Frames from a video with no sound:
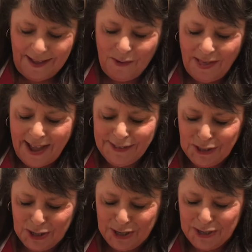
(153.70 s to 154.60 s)
Well, that's a
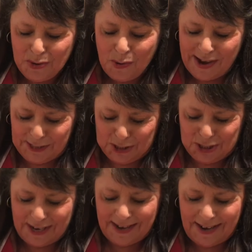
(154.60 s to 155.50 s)
good
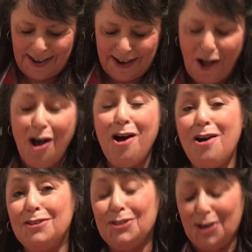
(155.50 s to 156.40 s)
question. It all
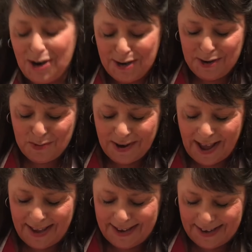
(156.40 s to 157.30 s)
started when
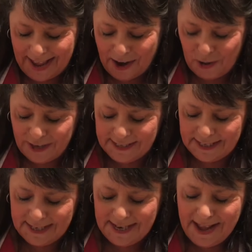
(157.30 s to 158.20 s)
I inherited